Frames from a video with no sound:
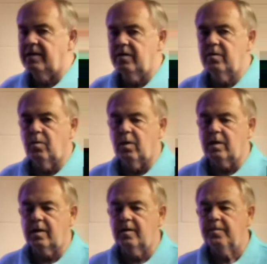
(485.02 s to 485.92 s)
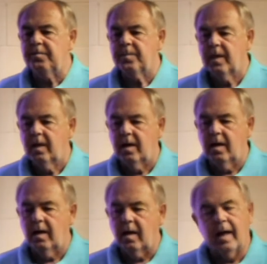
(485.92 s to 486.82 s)
to the worker.
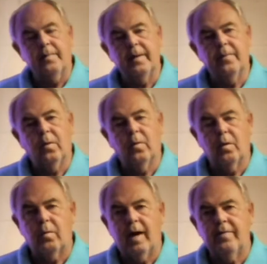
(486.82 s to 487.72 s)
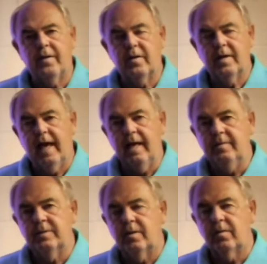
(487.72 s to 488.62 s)
A lot of people will write their
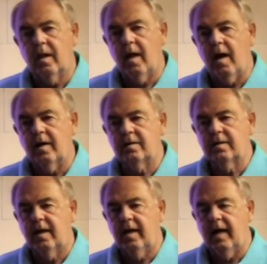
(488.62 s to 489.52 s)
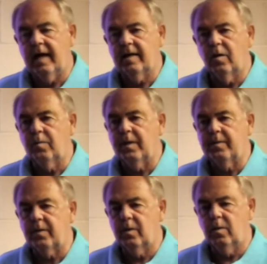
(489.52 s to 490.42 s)
names on the locks. I know
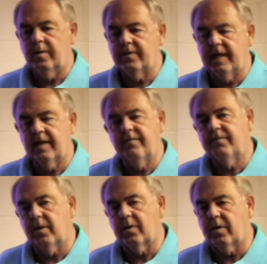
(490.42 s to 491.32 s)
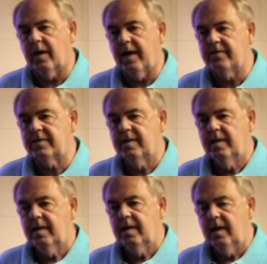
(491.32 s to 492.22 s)
people who have taken photographs
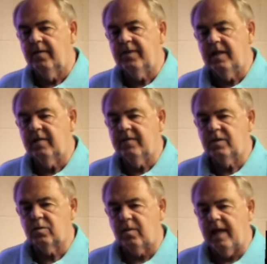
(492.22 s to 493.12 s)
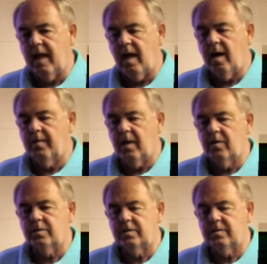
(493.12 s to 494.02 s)
of the individual that lock
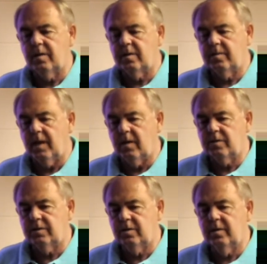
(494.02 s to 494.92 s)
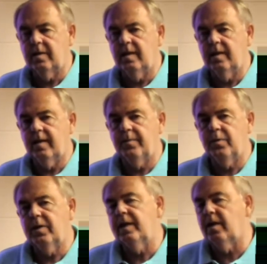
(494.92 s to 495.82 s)
belongs to, and they
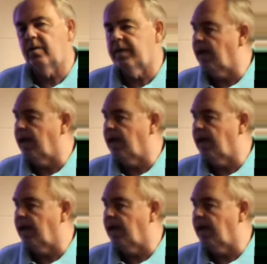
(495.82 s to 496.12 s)
put it on that